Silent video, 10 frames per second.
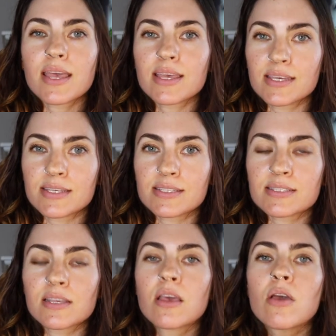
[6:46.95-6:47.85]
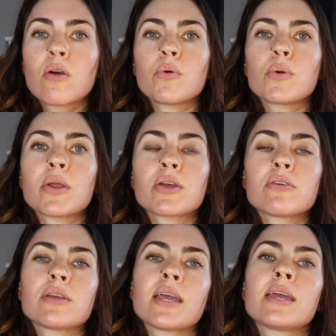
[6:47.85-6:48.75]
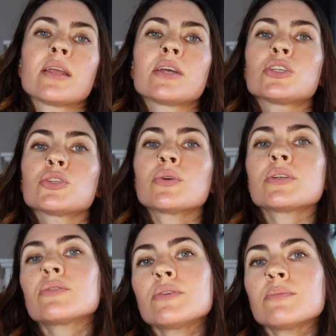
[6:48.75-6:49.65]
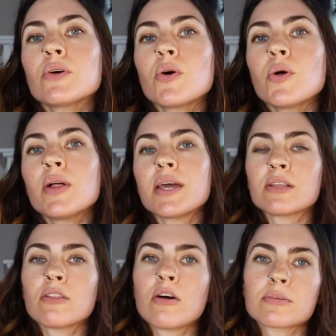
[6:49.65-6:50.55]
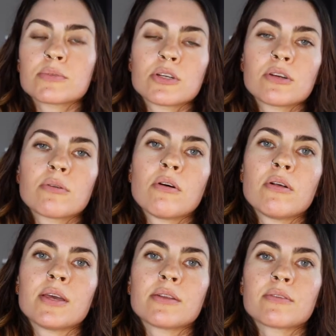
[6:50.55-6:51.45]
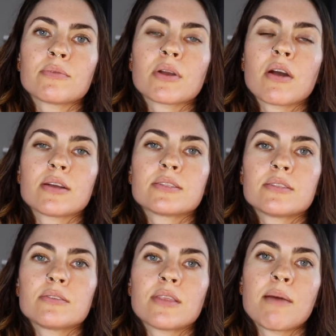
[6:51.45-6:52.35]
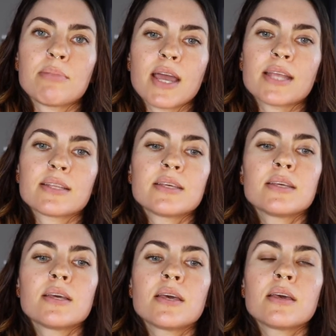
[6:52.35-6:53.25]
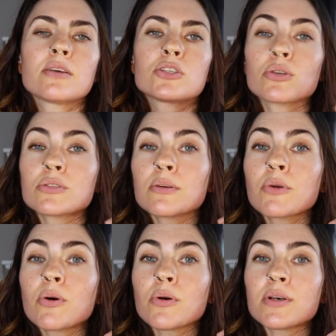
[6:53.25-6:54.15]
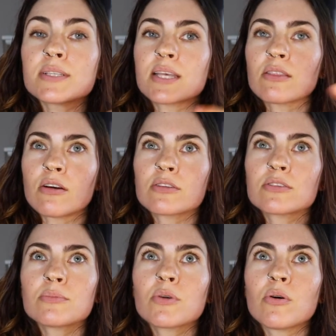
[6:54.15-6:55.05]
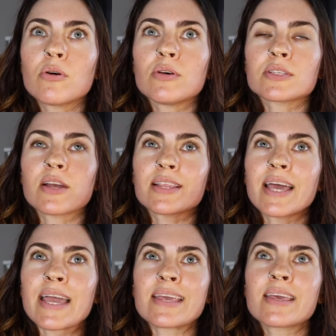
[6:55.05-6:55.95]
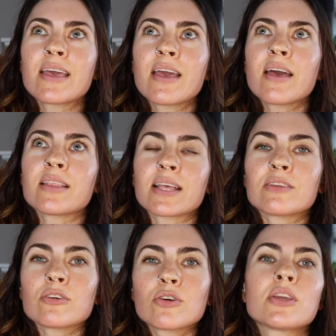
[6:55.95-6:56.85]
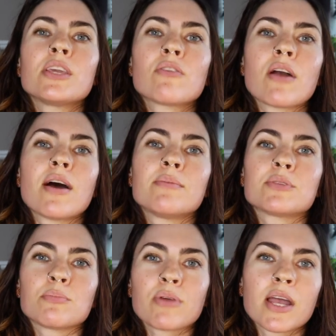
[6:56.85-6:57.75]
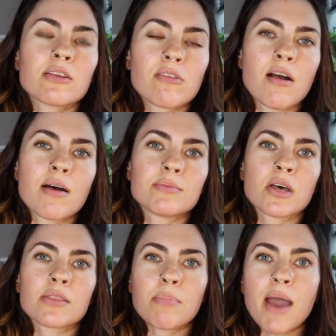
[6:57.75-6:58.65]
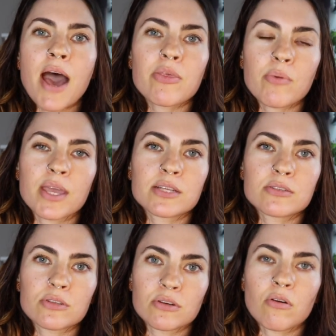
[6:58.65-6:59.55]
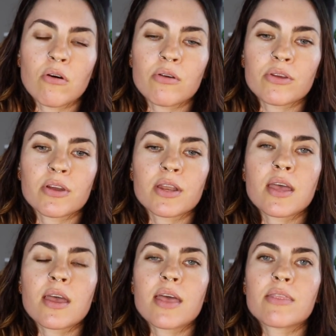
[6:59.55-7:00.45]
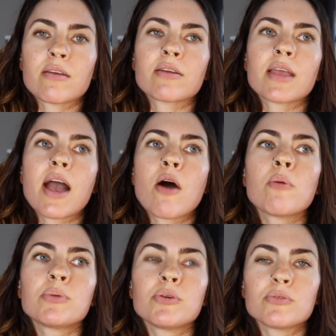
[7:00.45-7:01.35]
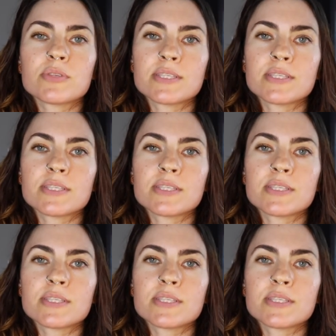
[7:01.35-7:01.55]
is, we want to create a short-term goal and a long-term goal in regards to that plan. Short-term goals and long-term goals are like little cookie crumbs or breadcrumbs on the pathway to your goal. They're gonna help you